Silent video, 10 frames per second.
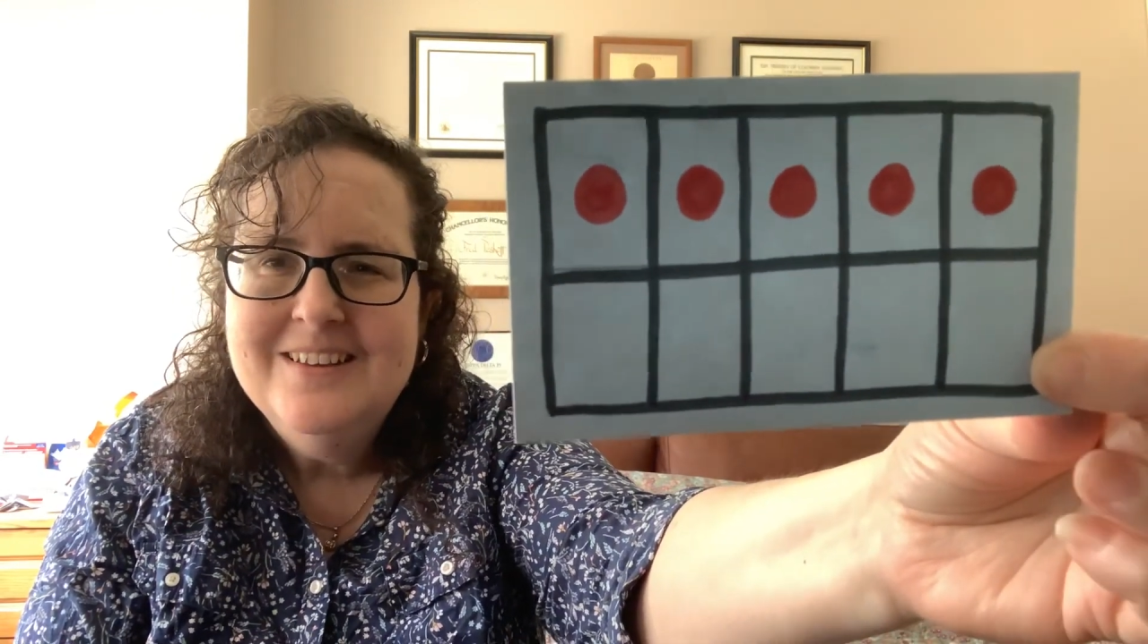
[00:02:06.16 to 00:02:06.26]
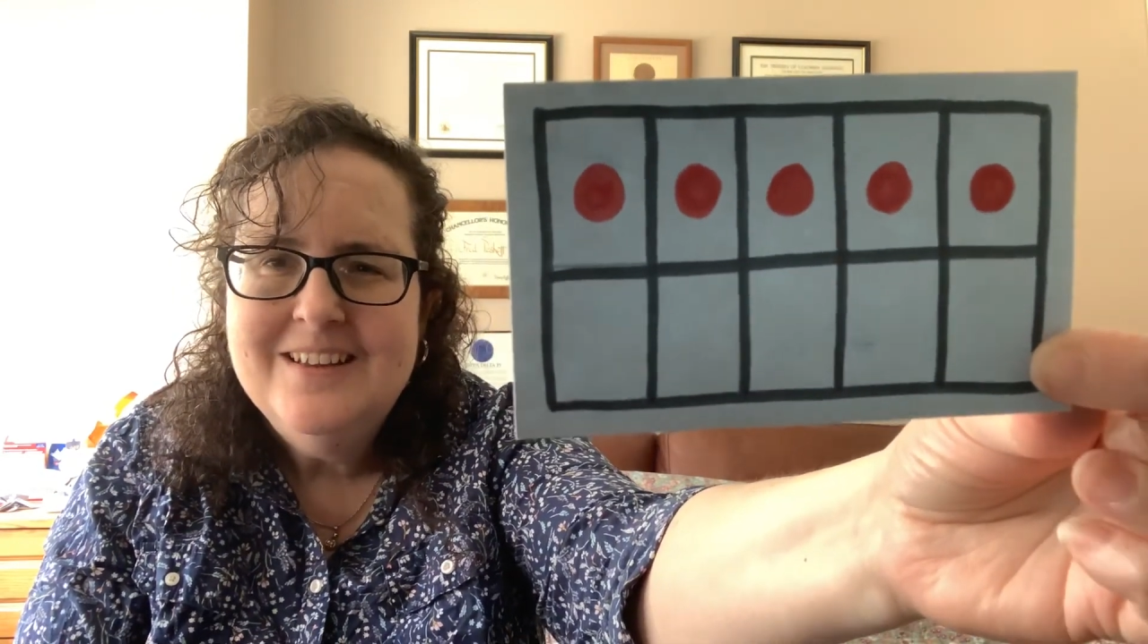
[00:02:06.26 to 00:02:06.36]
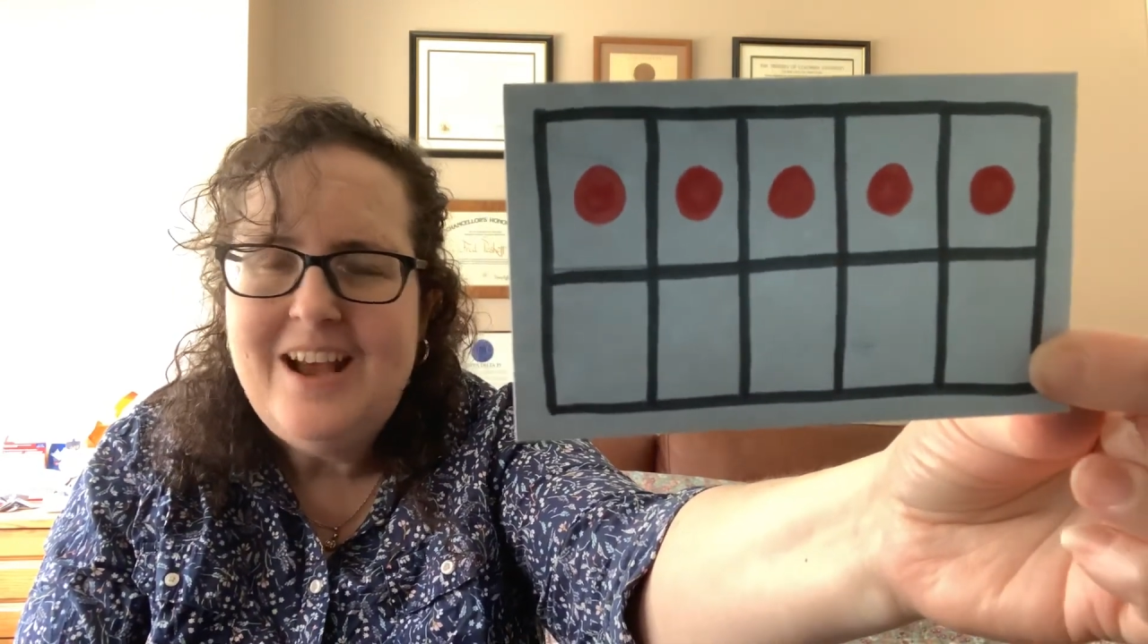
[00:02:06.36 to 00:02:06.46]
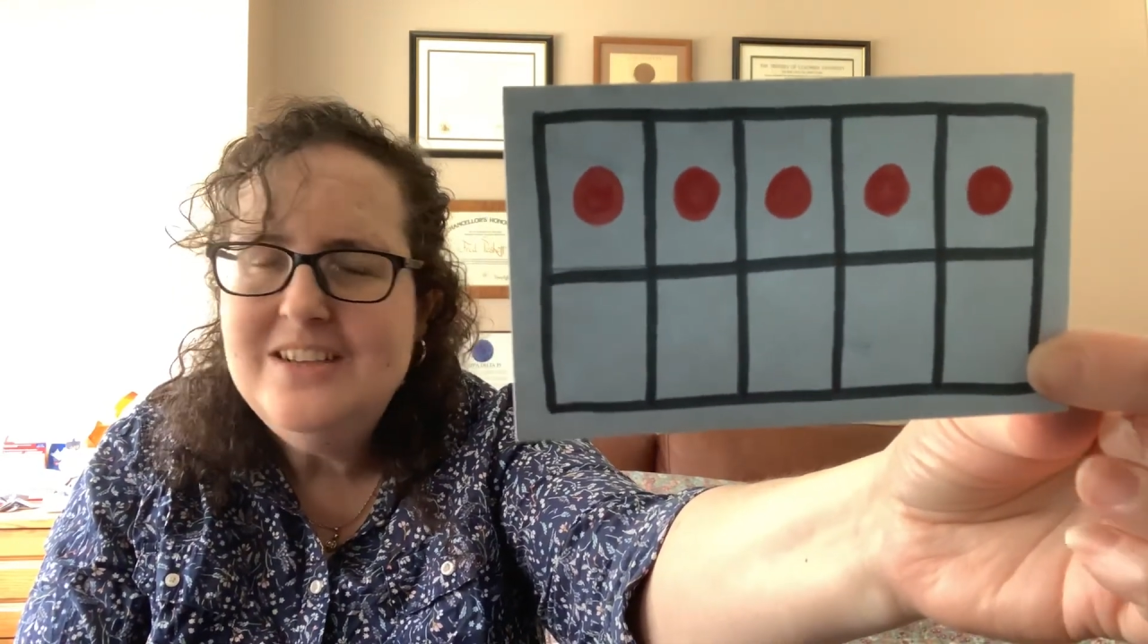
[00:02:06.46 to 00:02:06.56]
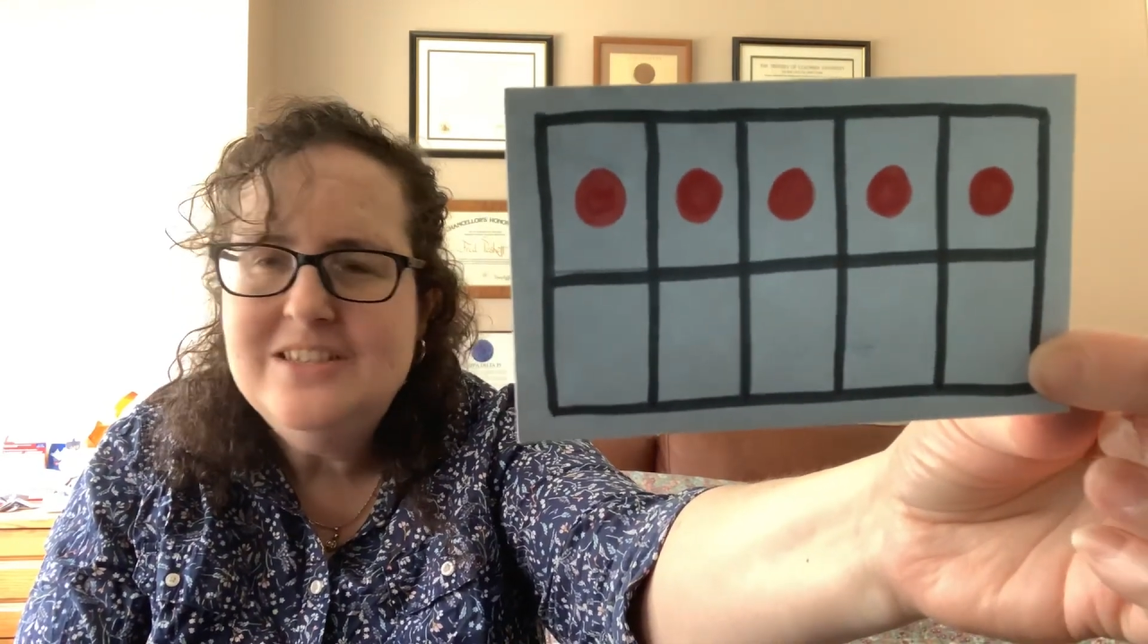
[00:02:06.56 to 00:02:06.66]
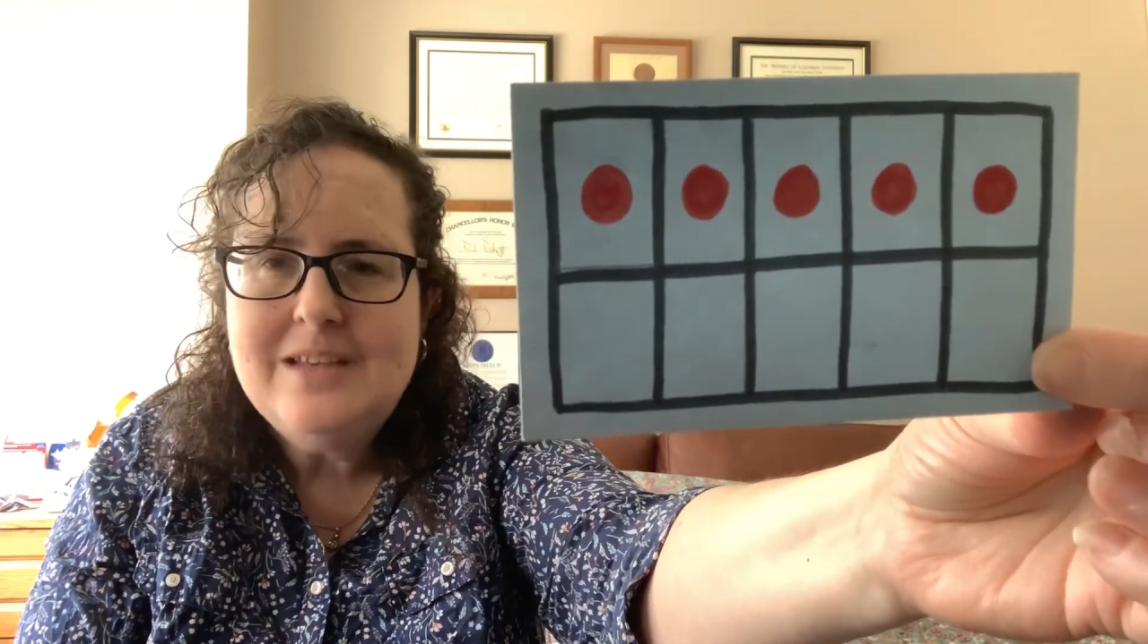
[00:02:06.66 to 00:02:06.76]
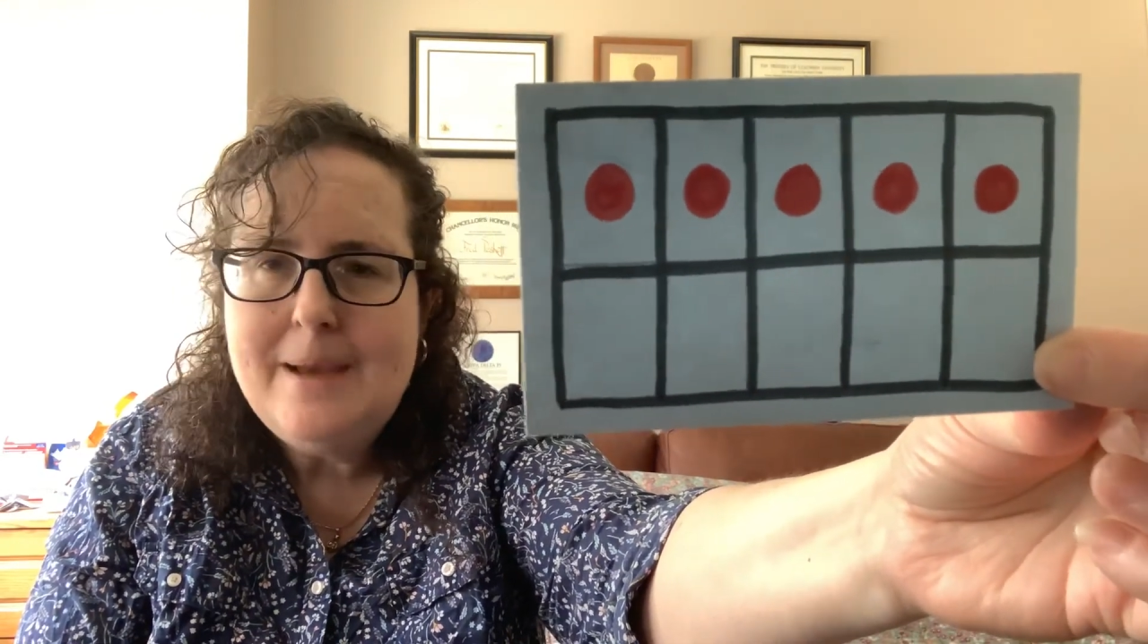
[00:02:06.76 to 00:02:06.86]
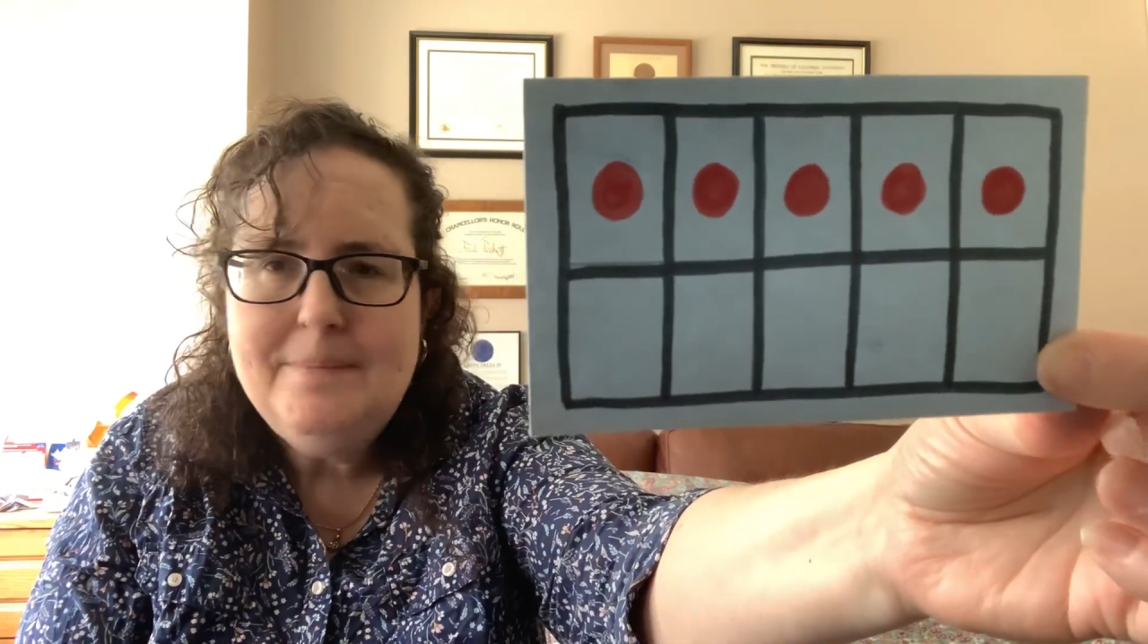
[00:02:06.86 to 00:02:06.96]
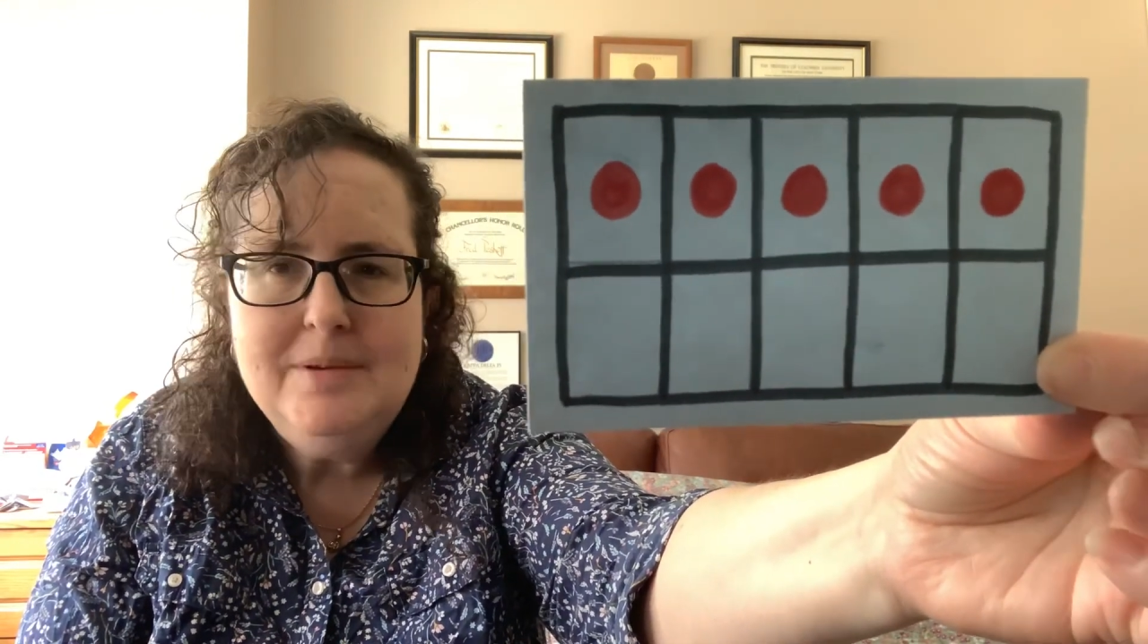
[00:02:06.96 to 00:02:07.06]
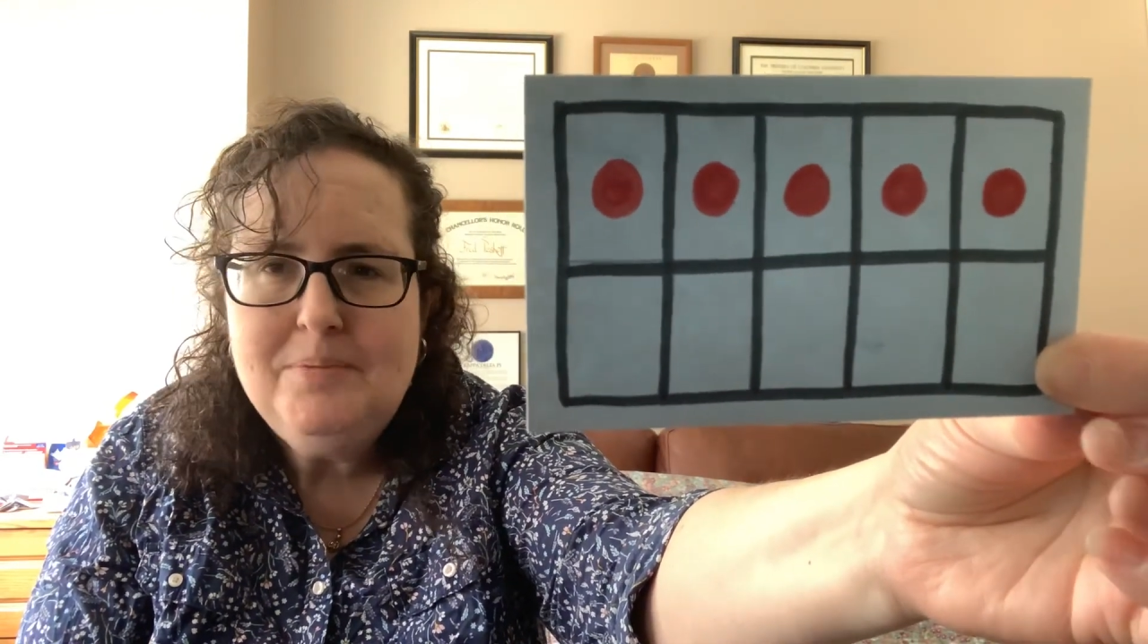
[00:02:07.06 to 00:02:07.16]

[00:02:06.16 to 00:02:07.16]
I just happened to